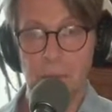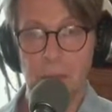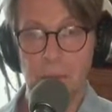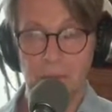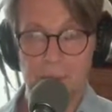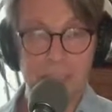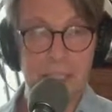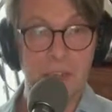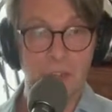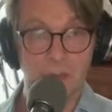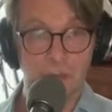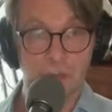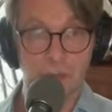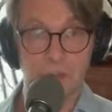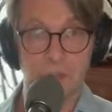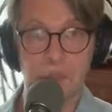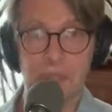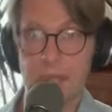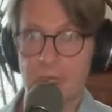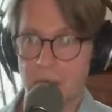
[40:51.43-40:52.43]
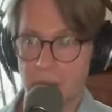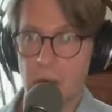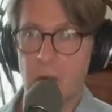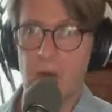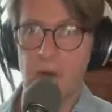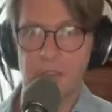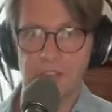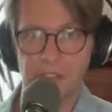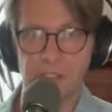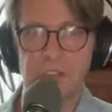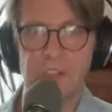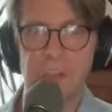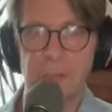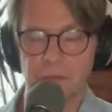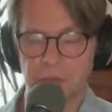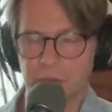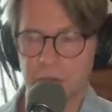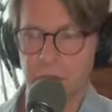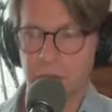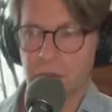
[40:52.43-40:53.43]
painters and artists
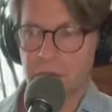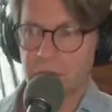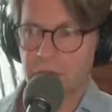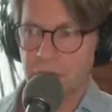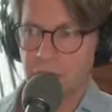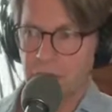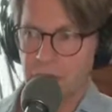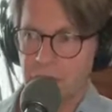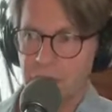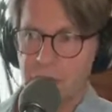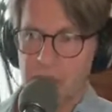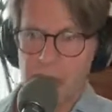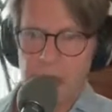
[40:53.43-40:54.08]
and philosophers.